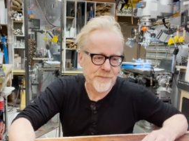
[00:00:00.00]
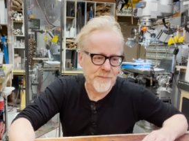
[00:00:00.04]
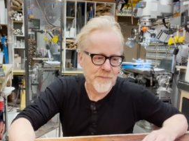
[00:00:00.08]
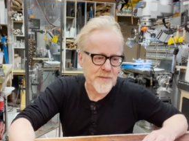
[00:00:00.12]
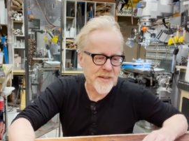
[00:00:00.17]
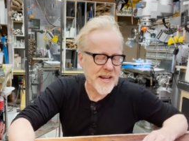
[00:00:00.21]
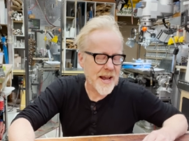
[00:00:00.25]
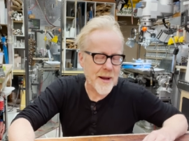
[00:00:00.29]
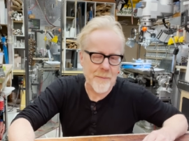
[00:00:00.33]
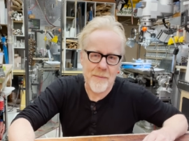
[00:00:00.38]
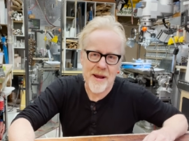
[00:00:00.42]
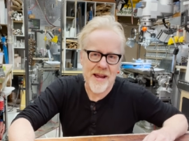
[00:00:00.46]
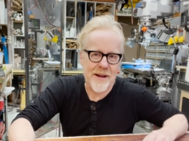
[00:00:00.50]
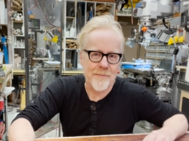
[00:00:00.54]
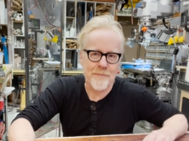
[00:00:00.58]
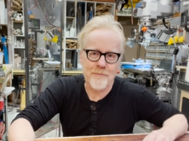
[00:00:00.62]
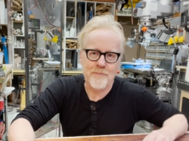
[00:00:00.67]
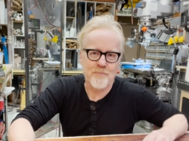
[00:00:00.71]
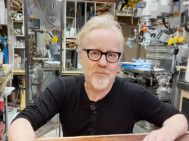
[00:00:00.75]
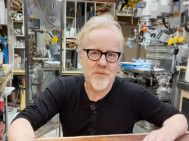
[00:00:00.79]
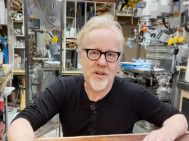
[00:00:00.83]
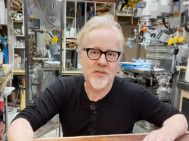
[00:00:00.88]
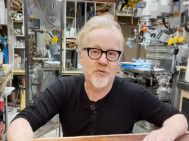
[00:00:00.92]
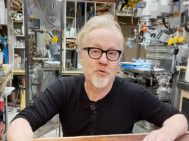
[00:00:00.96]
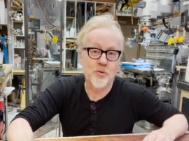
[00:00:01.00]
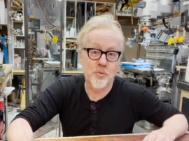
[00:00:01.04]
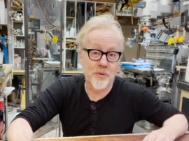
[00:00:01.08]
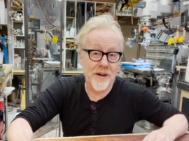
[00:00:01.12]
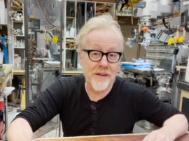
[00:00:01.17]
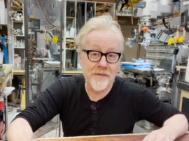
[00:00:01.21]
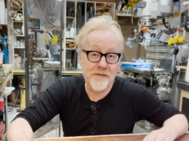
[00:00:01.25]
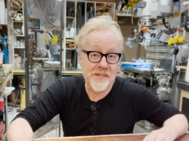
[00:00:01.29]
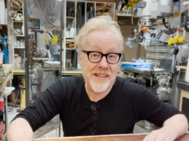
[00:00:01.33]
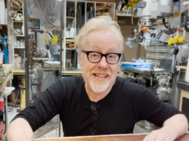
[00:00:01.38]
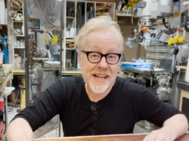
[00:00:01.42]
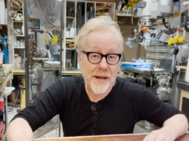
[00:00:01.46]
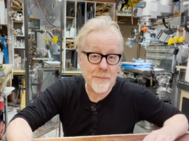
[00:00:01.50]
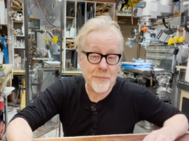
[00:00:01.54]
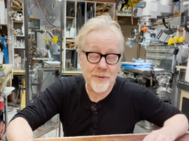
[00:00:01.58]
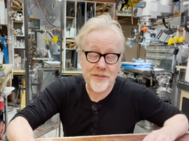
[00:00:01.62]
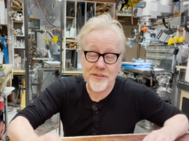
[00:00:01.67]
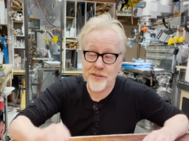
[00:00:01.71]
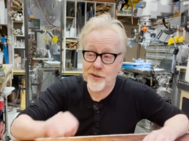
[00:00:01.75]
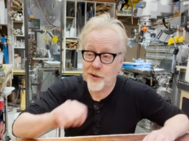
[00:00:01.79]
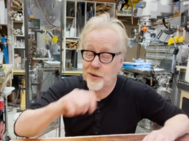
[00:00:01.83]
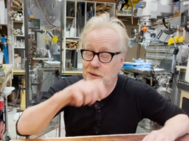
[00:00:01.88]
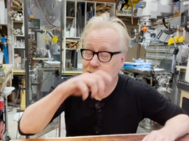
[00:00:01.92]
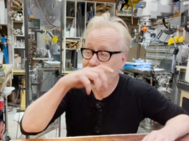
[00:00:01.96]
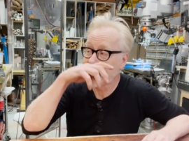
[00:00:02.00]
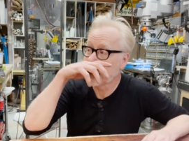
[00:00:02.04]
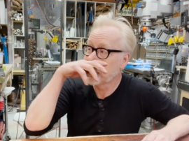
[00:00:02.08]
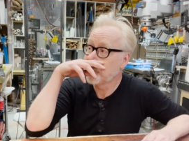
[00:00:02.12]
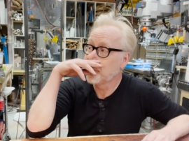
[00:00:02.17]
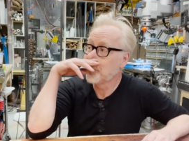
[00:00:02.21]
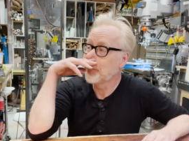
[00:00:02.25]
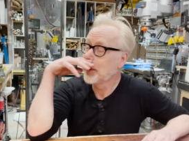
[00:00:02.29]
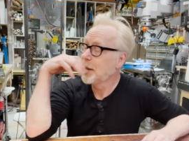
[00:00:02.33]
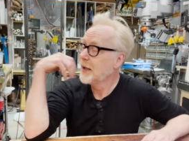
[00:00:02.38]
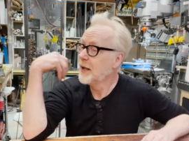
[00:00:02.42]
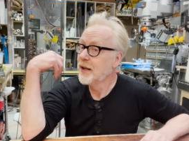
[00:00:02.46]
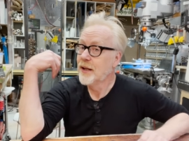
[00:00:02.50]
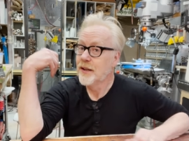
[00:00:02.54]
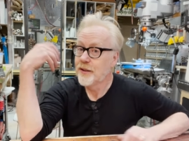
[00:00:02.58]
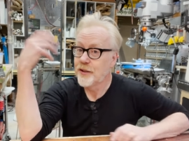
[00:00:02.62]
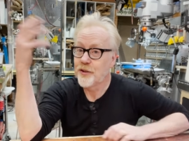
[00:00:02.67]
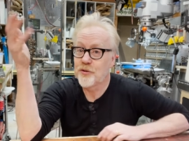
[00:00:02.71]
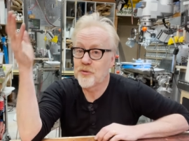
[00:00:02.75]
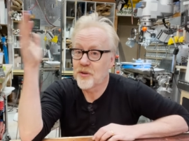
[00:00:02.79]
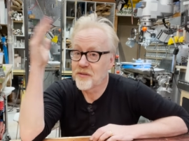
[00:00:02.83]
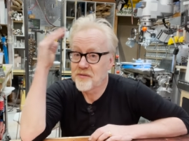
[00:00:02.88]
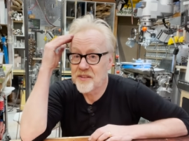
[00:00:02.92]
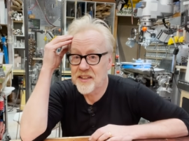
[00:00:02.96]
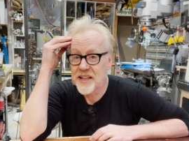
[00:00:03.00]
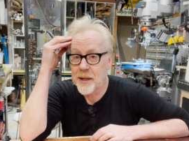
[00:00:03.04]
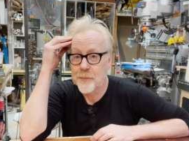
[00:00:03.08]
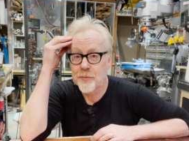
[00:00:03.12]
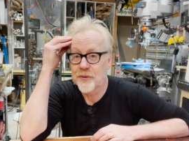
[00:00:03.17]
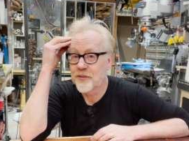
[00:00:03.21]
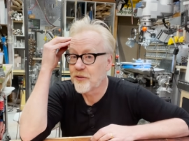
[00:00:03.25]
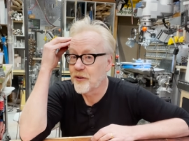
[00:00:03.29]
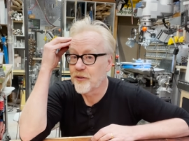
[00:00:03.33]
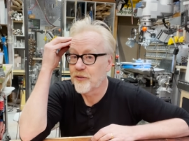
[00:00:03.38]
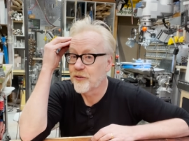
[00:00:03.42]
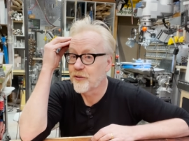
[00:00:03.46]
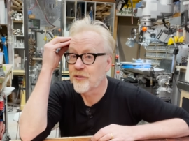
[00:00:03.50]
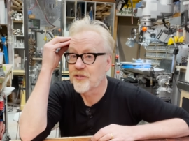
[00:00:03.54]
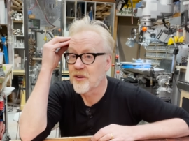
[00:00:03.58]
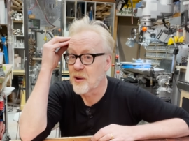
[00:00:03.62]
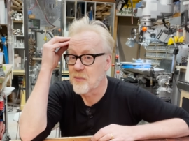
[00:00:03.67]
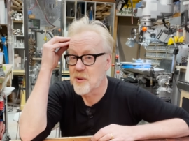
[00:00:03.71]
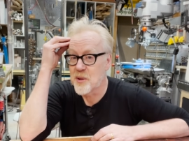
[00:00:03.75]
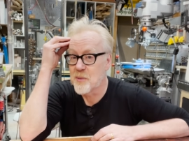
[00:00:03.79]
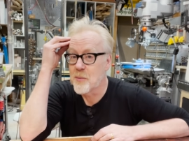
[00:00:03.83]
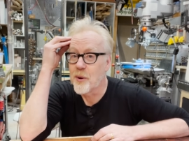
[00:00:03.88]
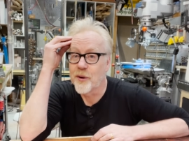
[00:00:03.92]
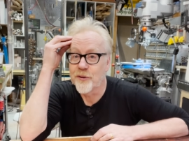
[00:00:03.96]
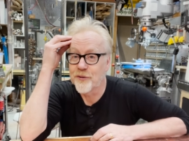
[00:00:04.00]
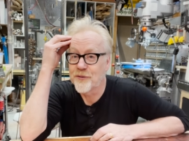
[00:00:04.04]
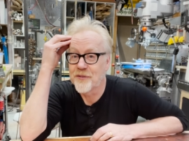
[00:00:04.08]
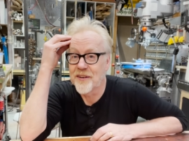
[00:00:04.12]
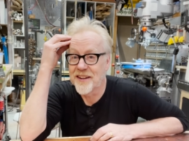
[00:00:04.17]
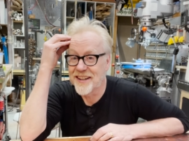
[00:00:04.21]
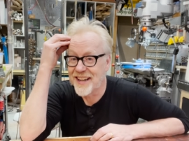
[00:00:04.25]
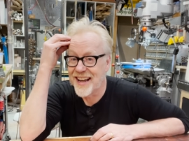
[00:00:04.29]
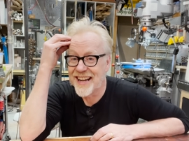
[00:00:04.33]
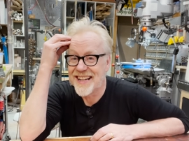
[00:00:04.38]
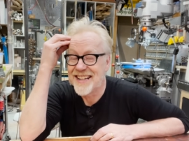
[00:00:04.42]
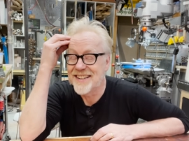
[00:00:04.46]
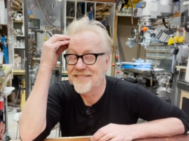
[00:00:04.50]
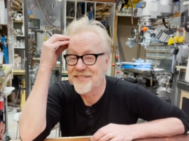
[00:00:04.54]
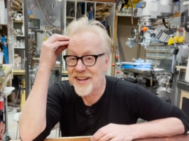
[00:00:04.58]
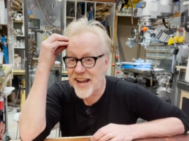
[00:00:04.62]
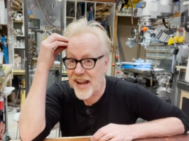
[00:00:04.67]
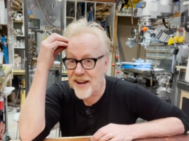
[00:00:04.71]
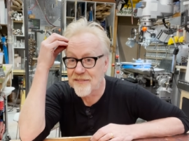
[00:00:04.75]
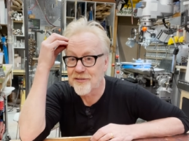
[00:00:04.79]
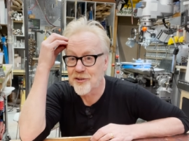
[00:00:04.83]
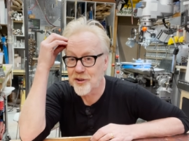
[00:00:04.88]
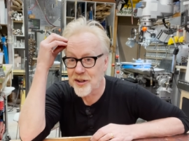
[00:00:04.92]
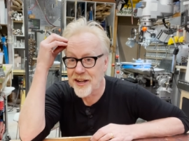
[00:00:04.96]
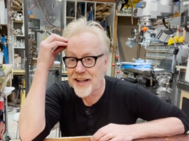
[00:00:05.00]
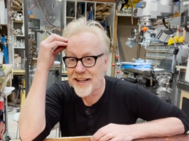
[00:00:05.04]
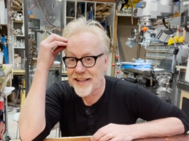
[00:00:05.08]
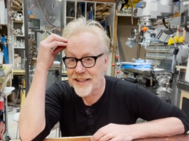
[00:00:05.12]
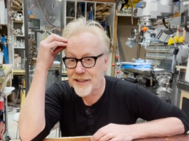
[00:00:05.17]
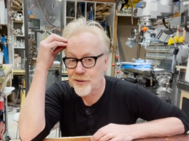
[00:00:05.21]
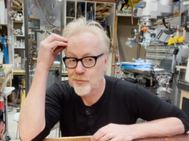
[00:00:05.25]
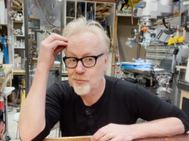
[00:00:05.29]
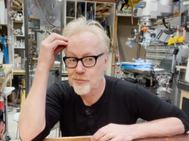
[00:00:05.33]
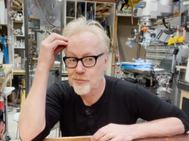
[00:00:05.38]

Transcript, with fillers: Yeah, man, the drifting episodes, the drifting episodes are some of the most fun I have ever had.